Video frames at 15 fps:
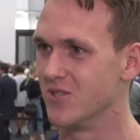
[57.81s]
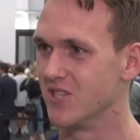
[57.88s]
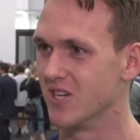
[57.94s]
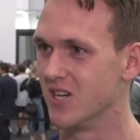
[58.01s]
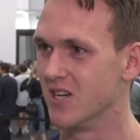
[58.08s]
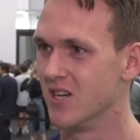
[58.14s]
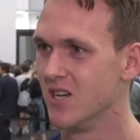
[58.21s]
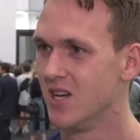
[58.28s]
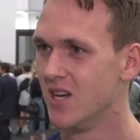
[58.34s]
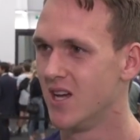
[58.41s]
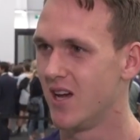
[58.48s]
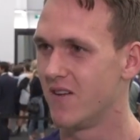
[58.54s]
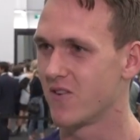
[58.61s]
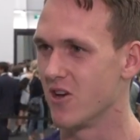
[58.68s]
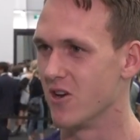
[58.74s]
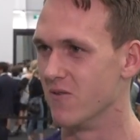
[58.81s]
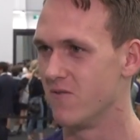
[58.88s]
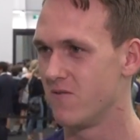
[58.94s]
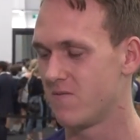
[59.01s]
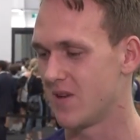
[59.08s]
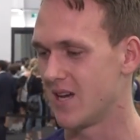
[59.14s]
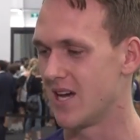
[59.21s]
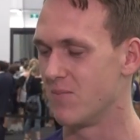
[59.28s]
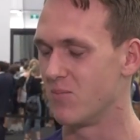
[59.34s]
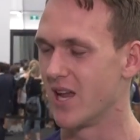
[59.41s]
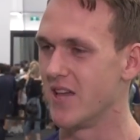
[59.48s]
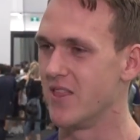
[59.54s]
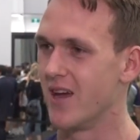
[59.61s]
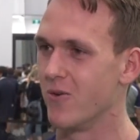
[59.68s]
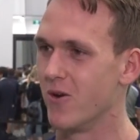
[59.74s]
So I've kind of
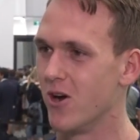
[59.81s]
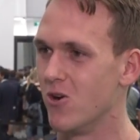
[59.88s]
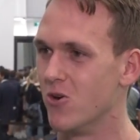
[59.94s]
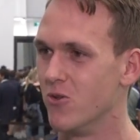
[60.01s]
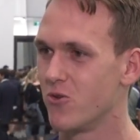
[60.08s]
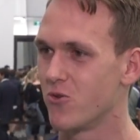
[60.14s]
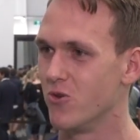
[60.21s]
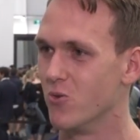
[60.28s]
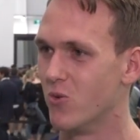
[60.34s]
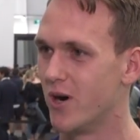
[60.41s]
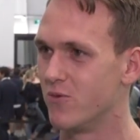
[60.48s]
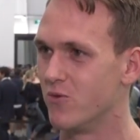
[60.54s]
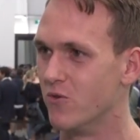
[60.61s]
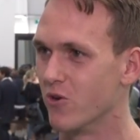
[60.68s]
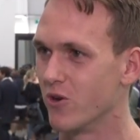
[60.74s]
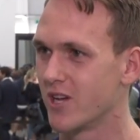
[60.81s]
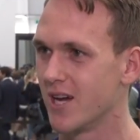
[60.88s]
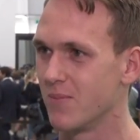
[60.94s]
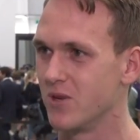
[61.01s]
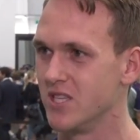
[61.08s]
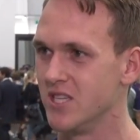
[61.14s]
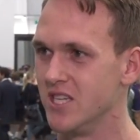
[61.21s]
played that role through the waffle for a couple of